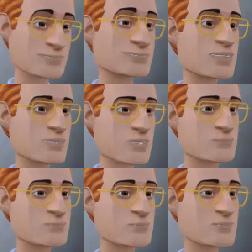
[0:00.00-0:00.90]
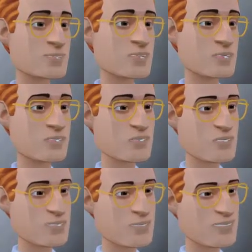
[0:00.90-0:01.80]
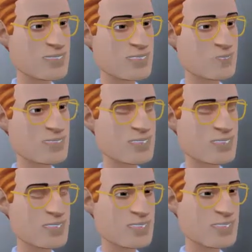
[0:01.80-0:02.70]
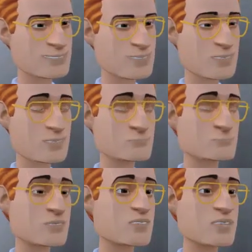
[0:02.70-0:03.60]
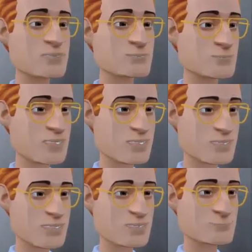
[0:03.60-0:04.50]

it is obvious that you have traveled for work. This is my first business trip.